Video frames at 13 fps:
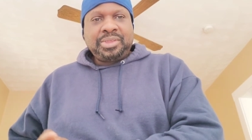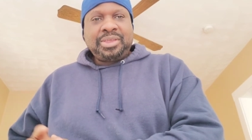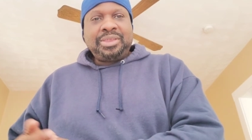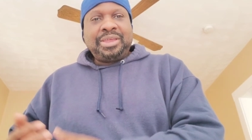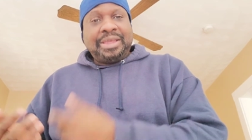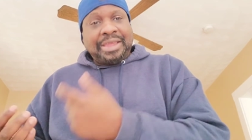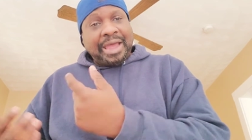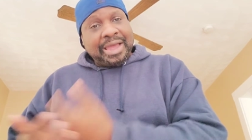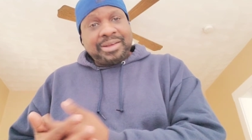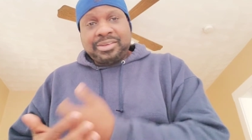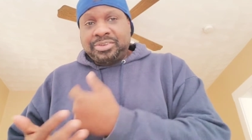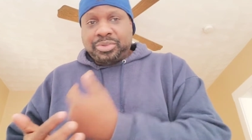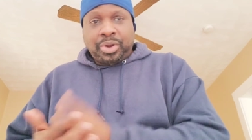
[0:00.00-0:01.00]
You got to
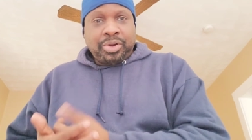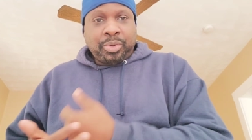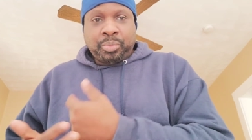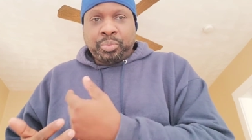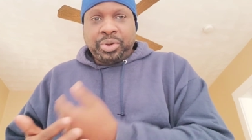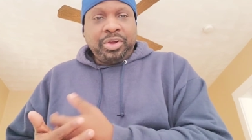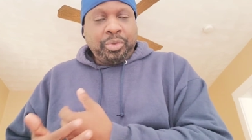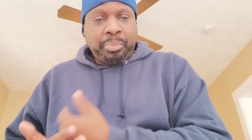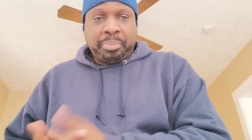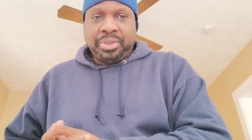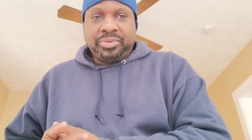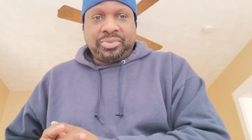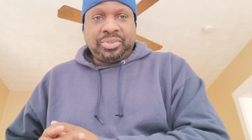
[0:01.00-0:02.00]
start a real
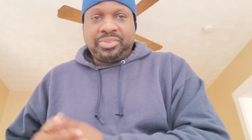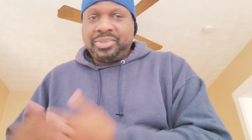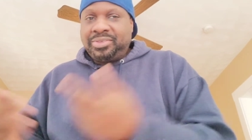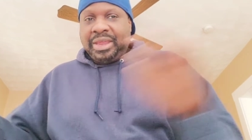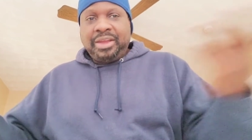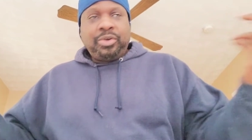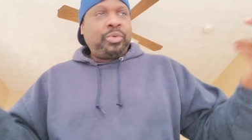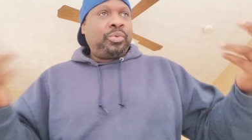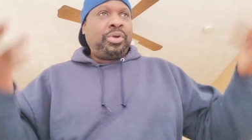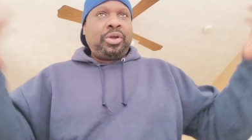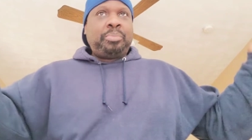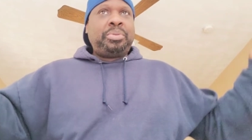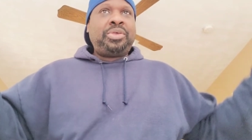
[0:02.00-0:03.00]
business. This ain't no
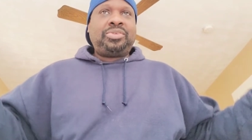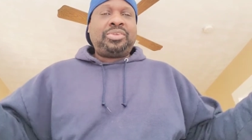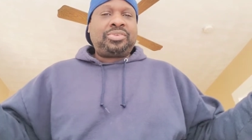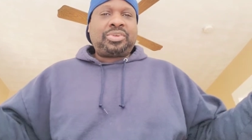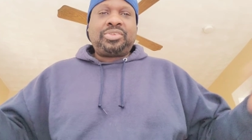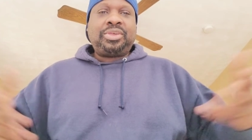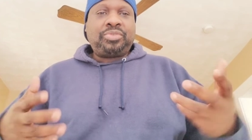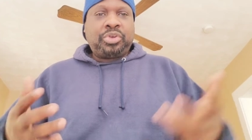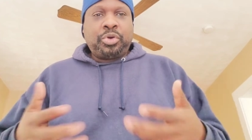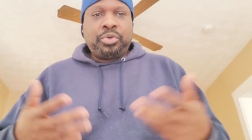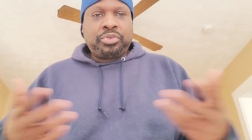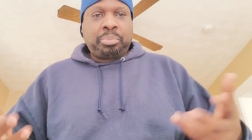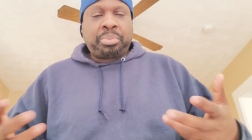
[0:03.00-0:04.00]
real business. Because even though
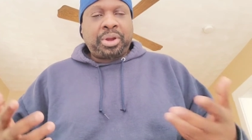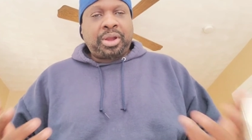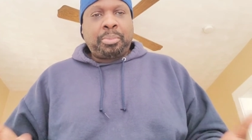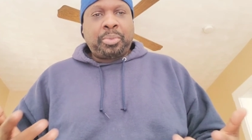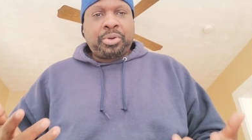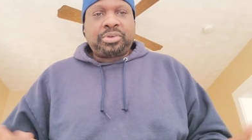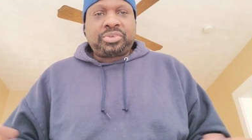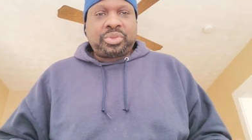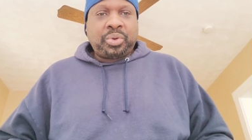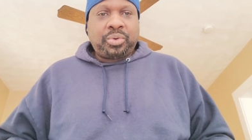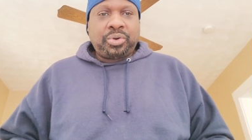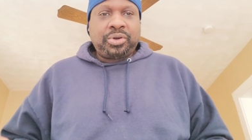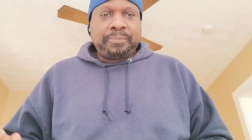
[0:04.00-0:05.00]
it was a brick and mortar
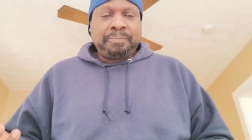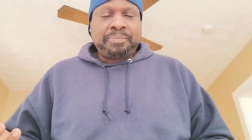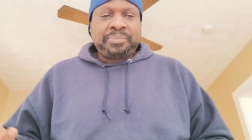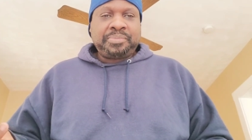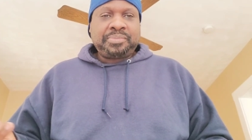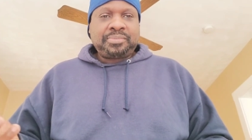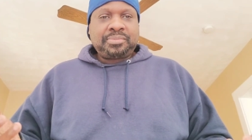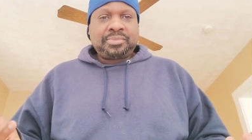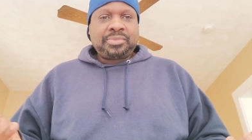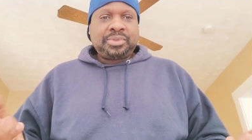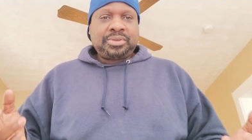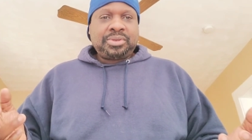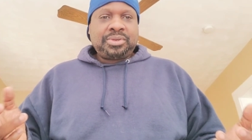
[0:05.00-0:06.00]
store,
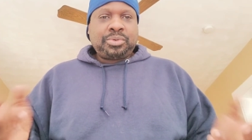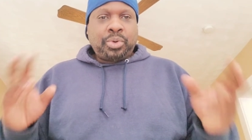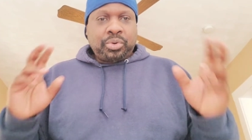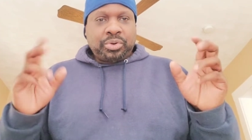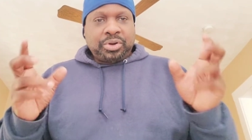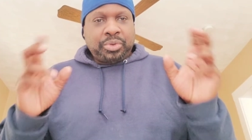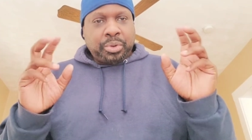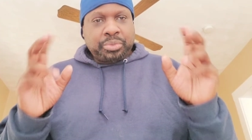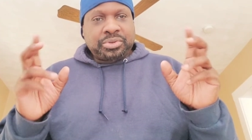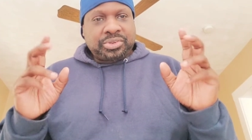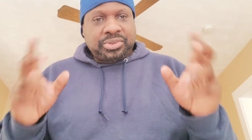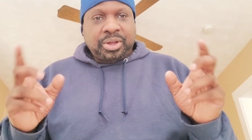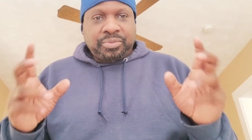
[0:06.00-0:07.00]
quote unquote, to
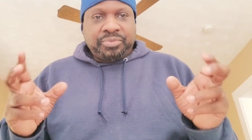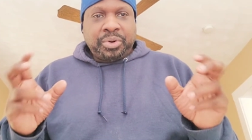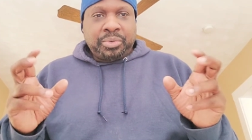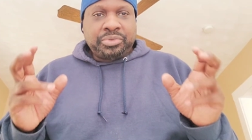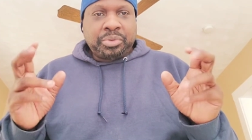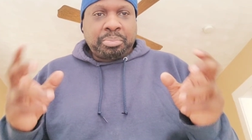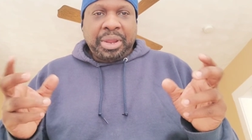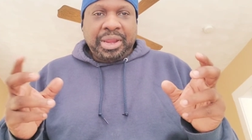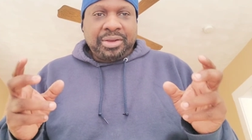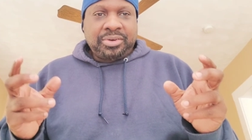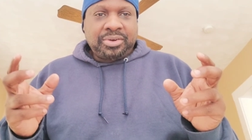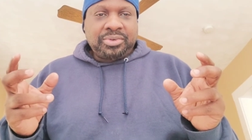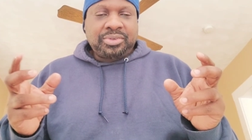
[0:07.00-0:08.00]
sell phones and
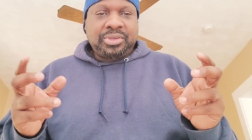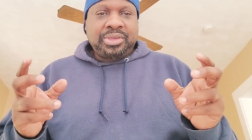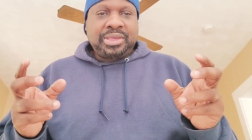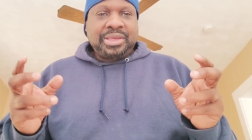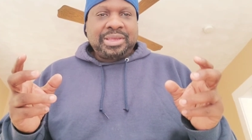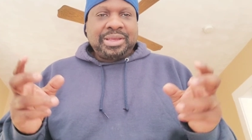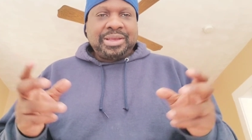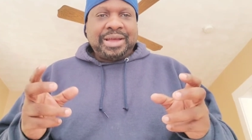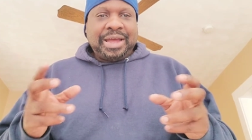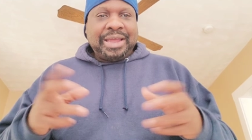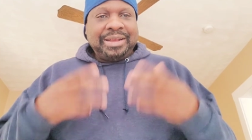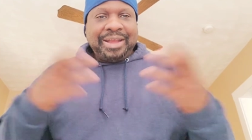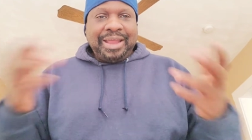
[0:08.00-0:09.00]
pagers,
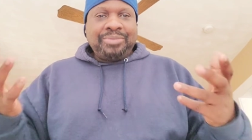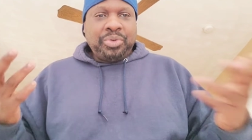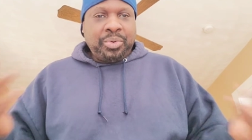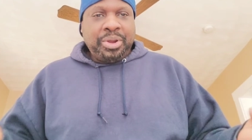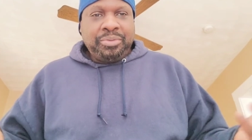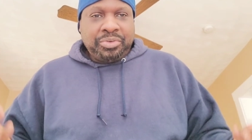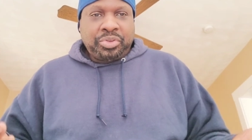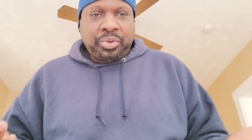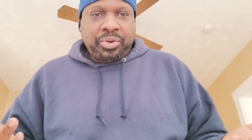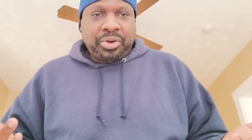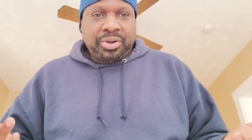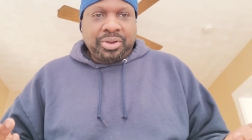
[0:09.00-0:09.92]
I didn't have no inventory.